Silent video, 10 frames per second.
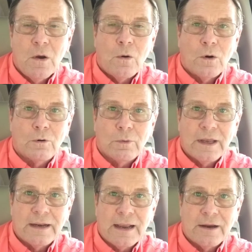or
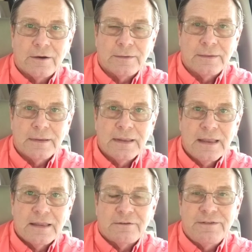red iron.
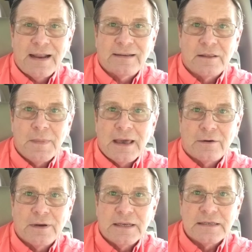The fact of the
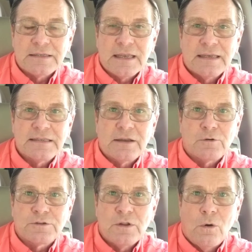matter is
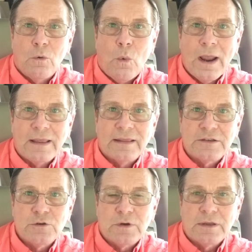there's no way
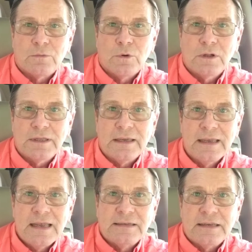that you can really
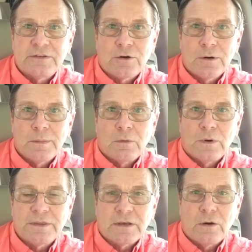determine
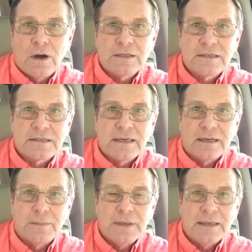what the cost is going
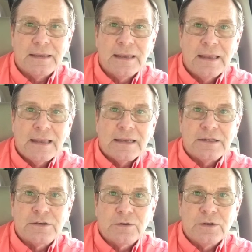to be
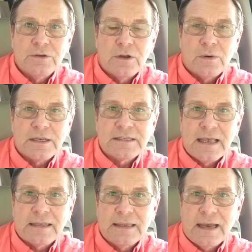until you know
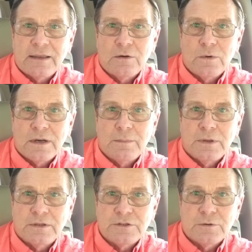exactly how you want to
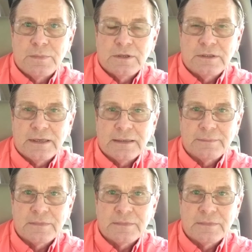build your building.